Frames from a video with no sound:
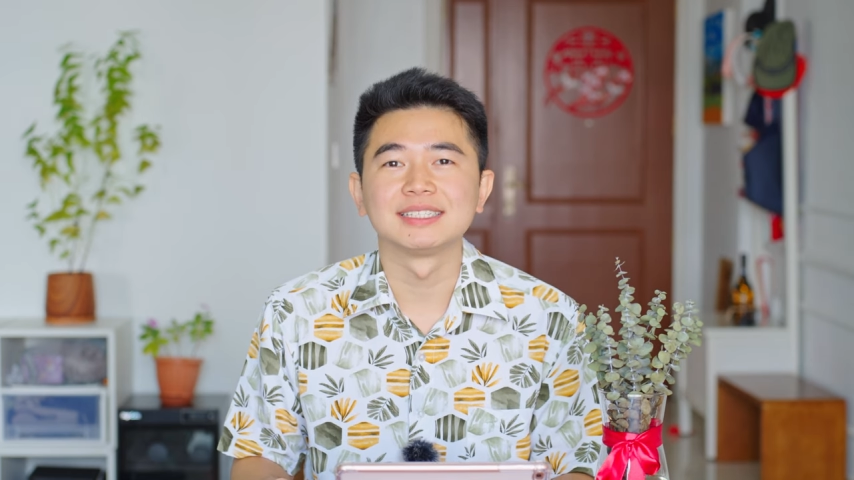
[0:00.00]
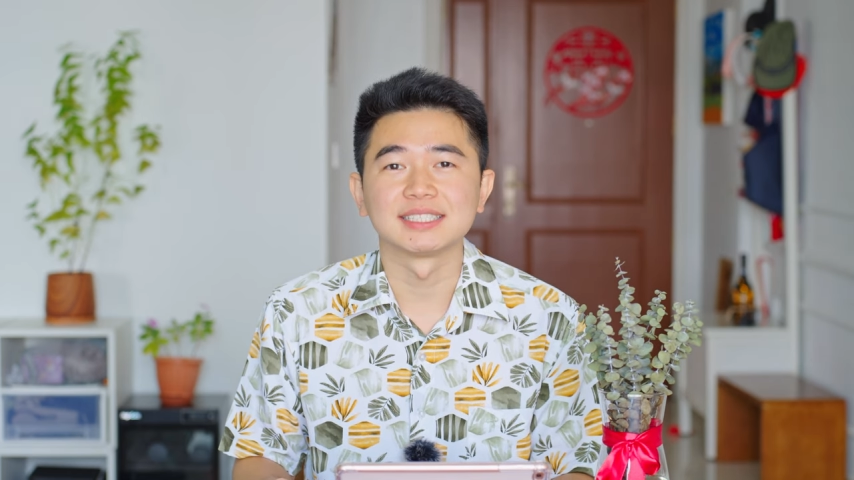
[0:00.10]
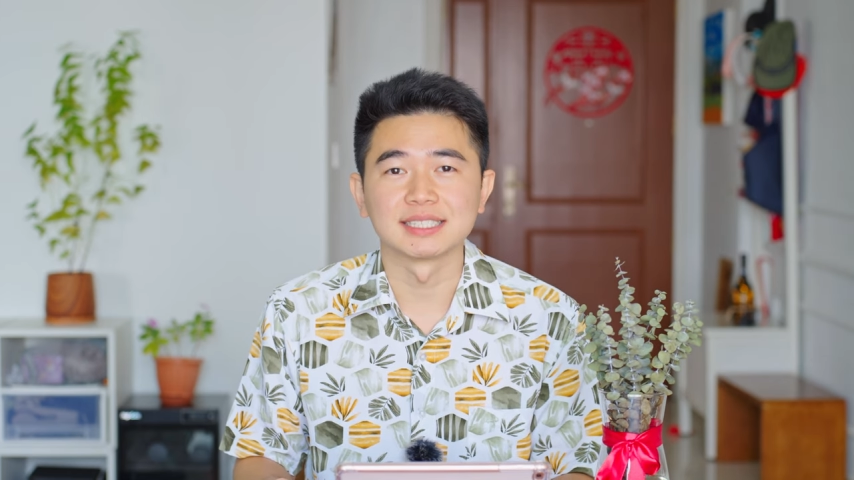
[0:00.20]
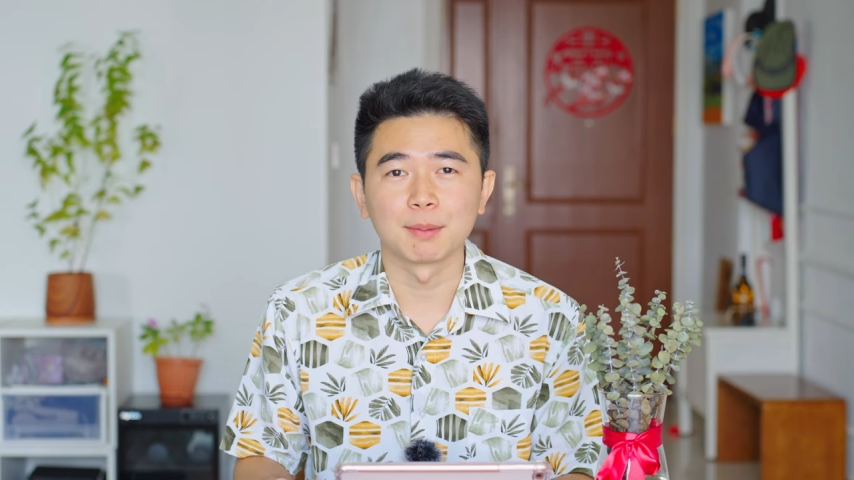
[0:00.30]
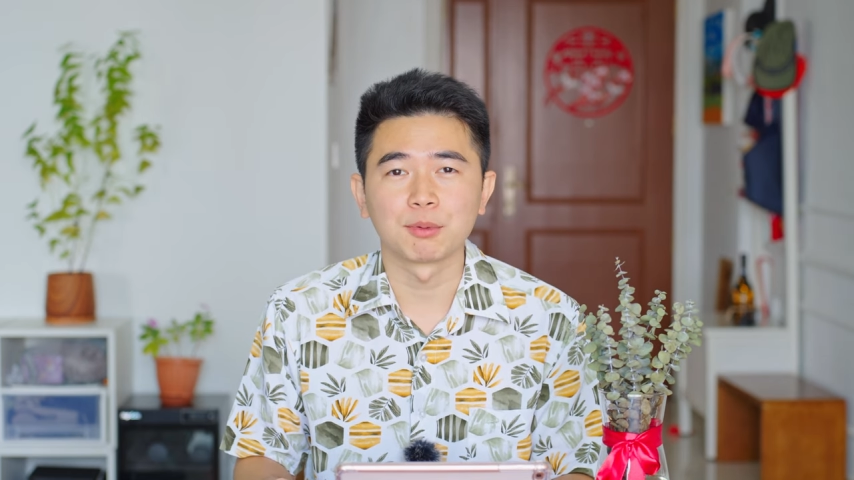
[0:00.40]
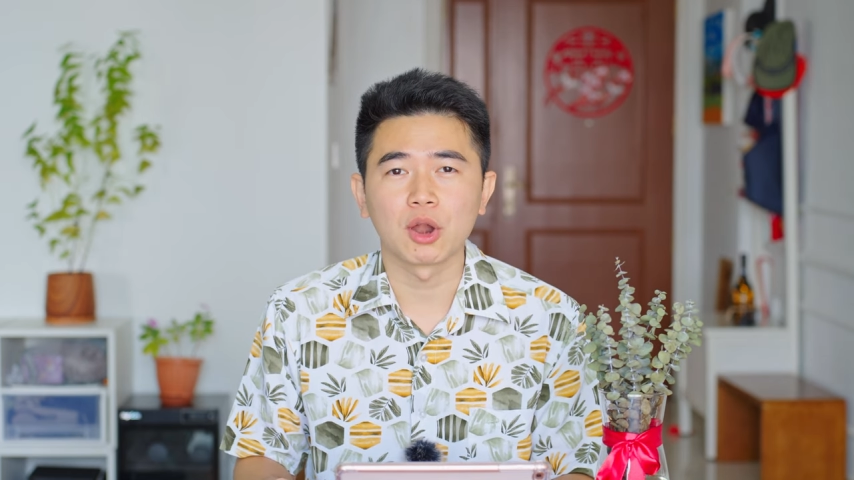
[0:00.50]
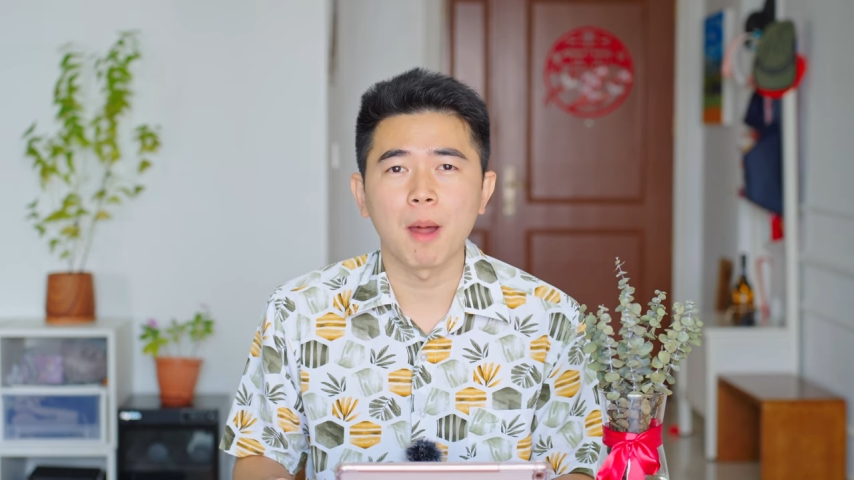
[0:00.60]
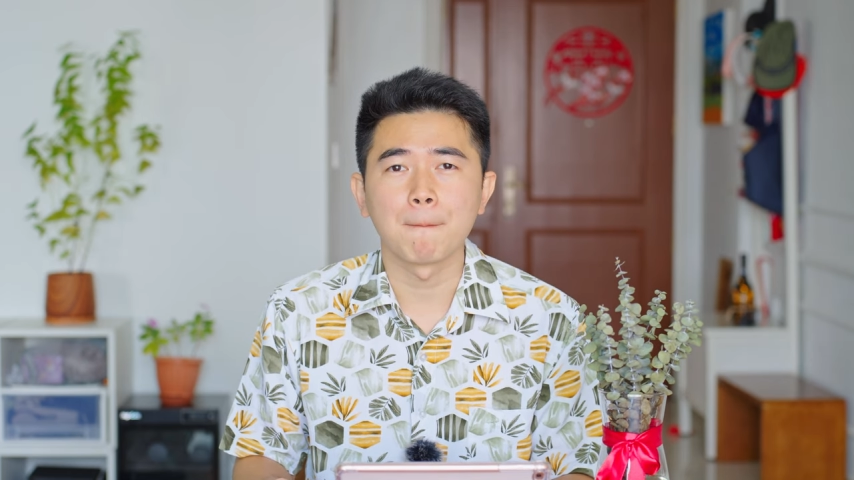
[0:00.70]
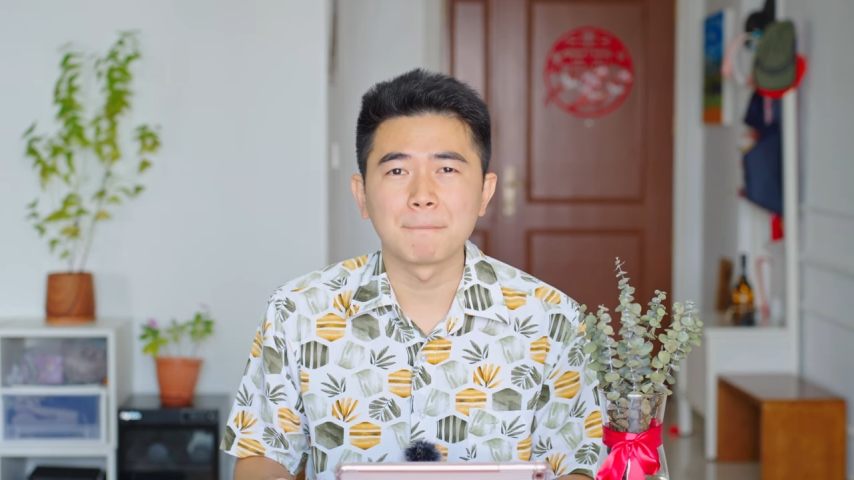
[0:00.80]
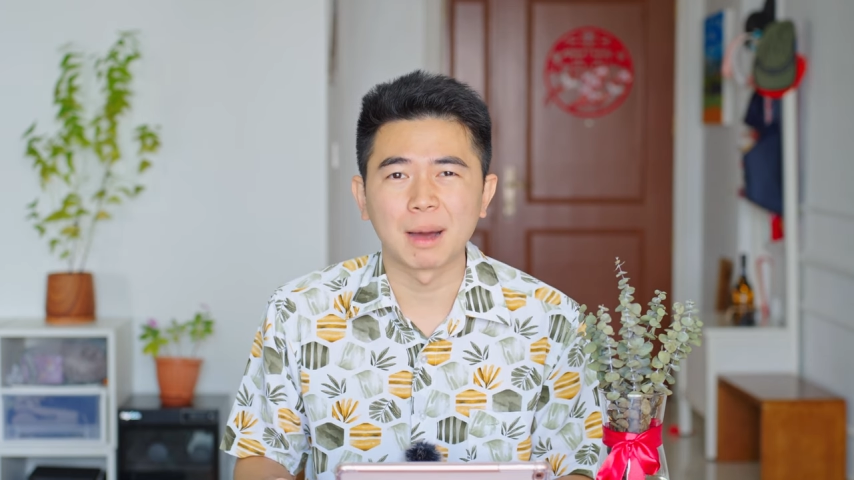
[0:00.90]
Singapore
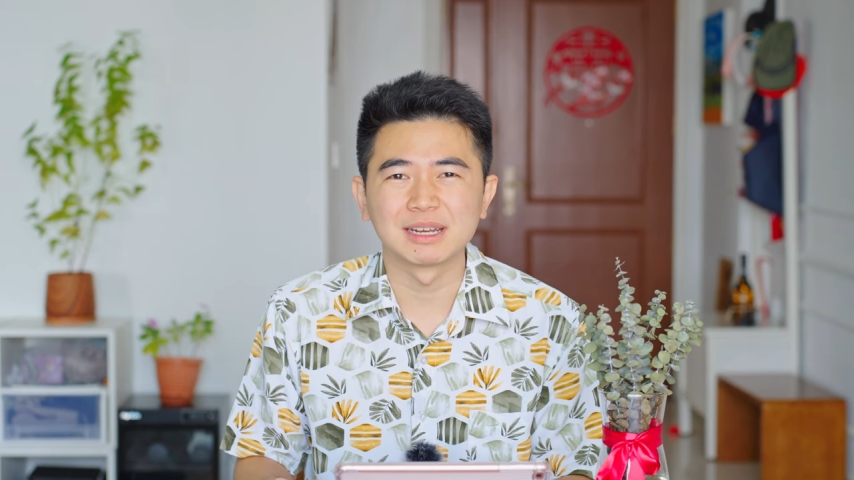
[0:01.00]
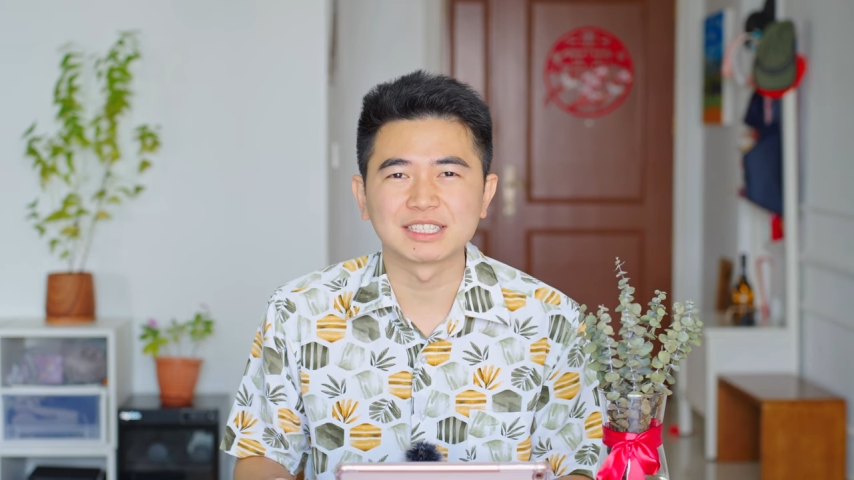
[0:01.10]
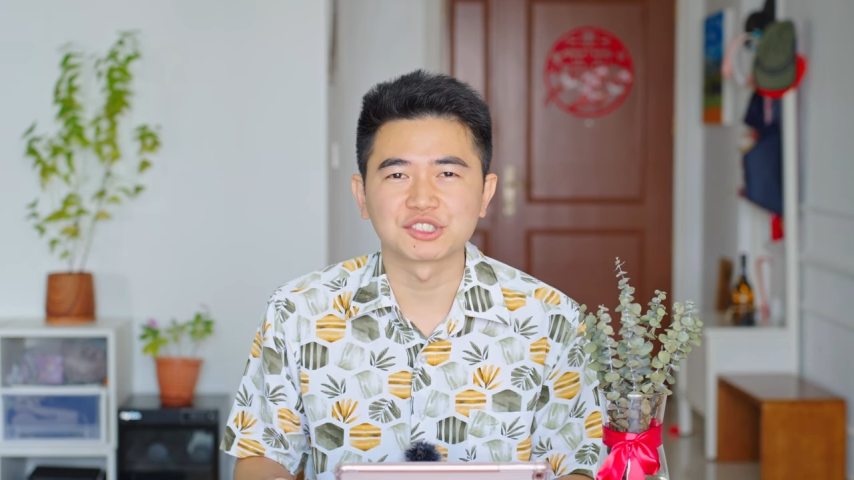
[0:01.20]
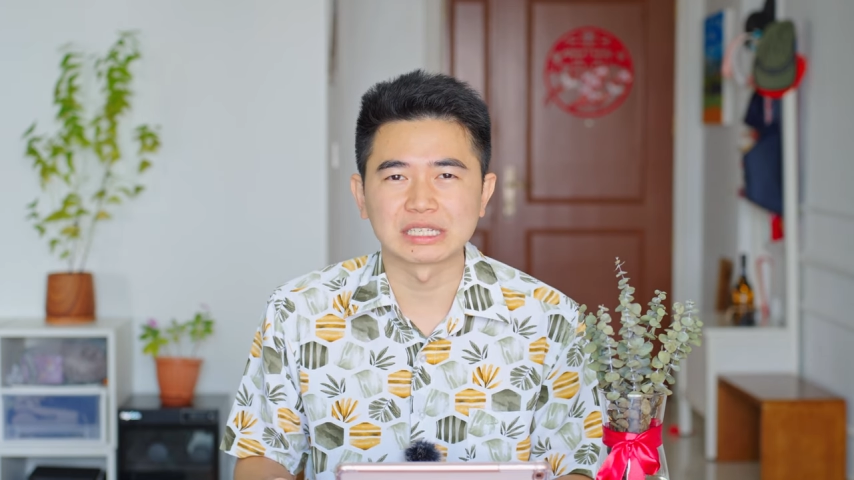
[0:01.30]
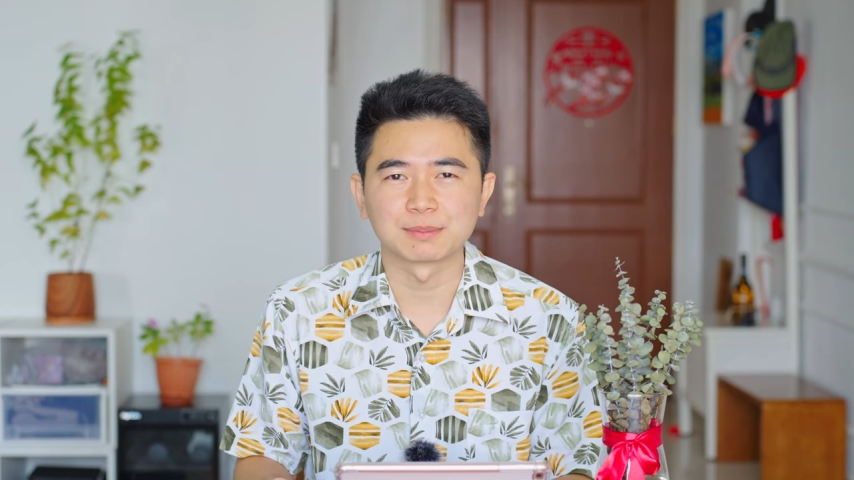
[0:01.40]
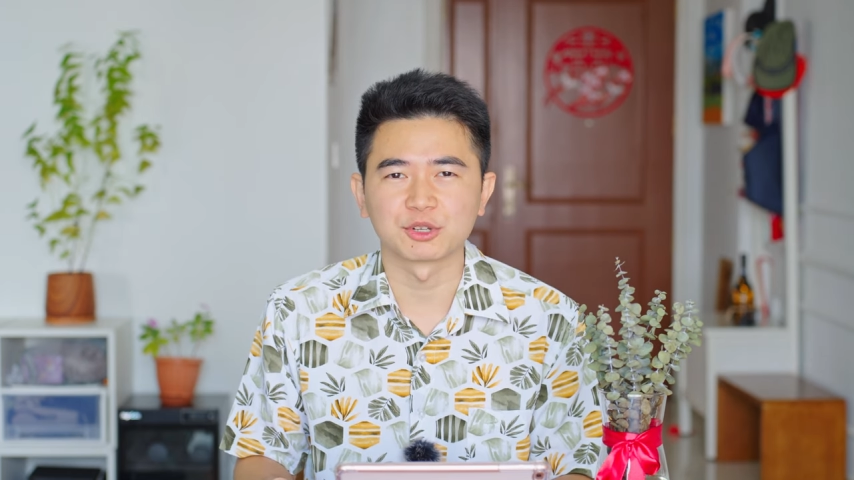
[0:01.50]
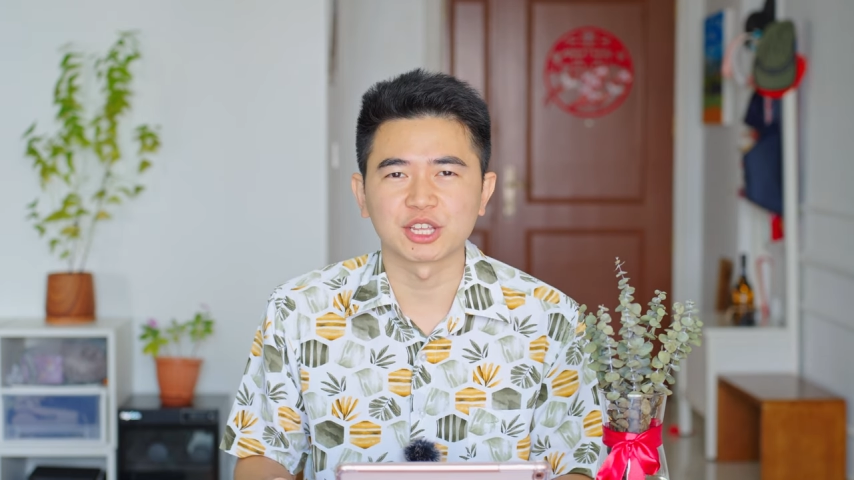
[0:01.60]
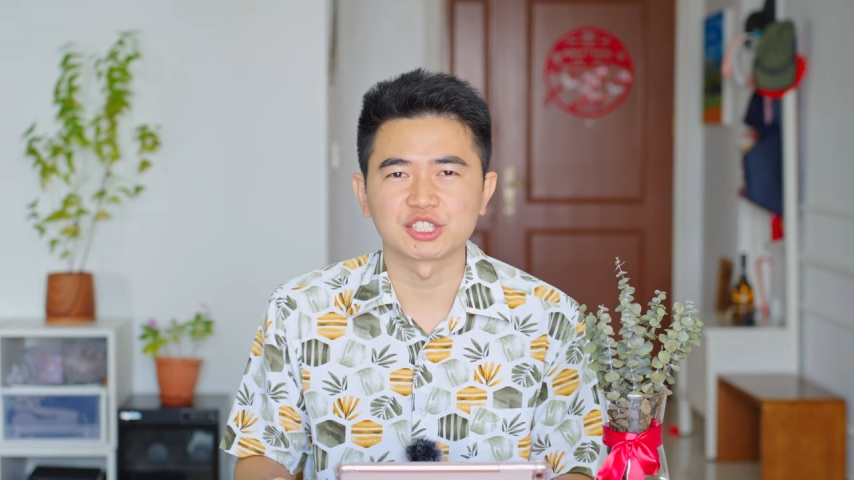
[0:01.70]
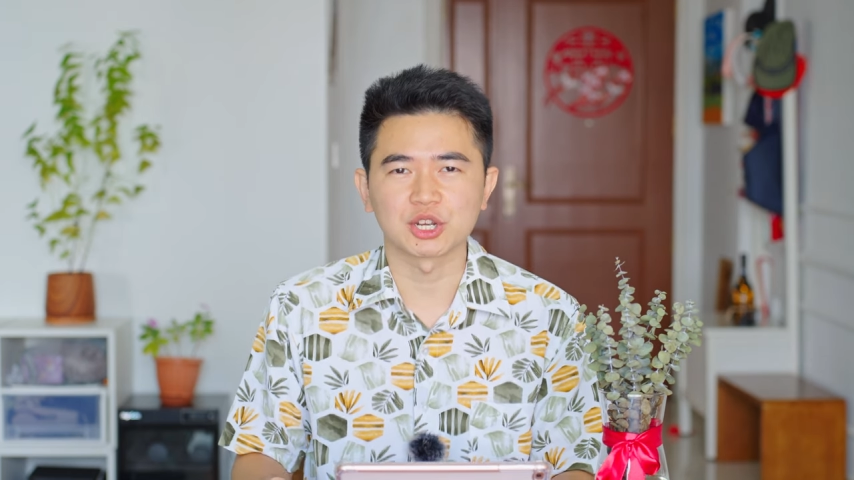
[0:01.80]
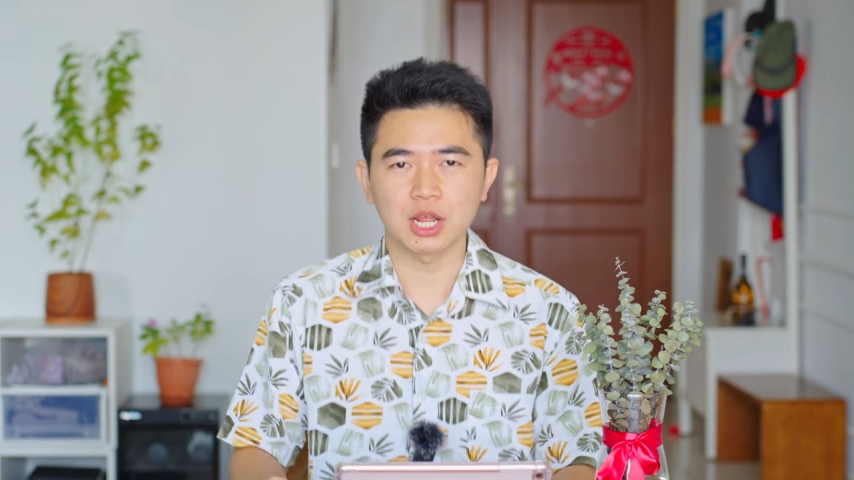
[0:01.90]
public transportation.